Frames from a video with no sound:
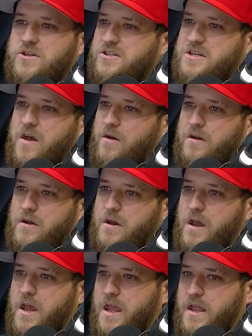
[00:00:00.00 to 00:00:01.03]
just tell.
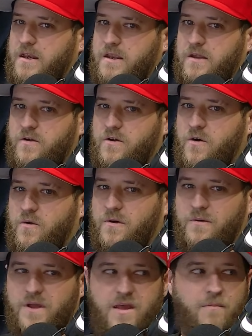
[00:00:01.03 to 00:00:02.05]
And, you know,
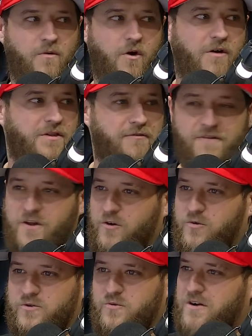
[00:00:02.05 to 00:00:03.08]
him on the field
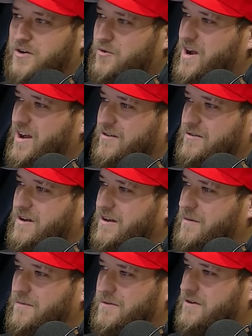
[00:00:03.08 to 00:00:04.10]
was running around,
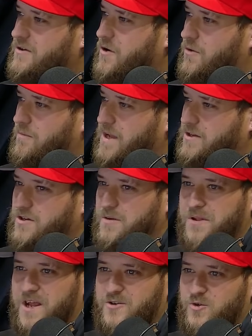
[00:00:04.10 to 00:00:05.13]
you know, making sure the
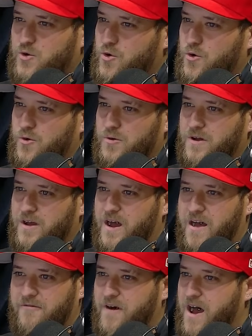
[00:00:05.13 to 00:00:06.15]
players were cool,
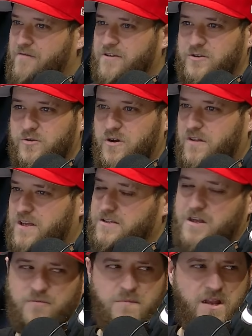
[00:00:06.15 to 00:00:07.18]
high-fiving, doing all that
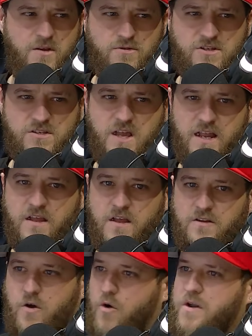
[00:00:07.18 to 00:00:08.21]
stuff. Man, it was just like
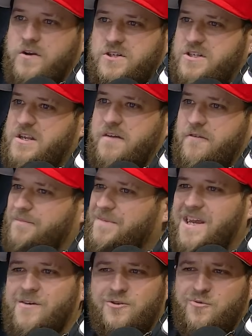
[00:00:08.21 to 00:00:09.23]
the whole energy's different.
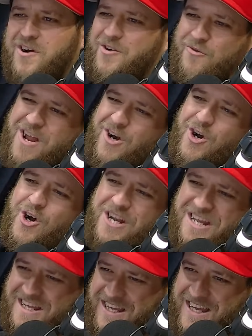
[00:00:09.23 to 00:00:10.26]
He was wearing a Raider
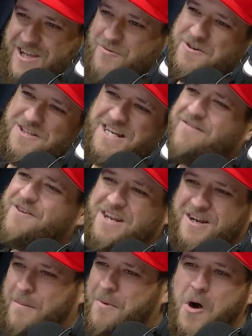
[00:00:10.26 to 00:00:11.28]
hoodie. He wasn't even
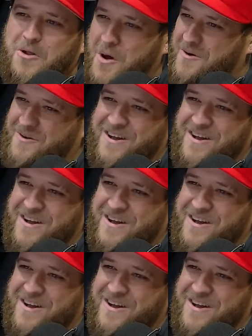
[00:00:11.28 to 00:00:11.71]
in a polo.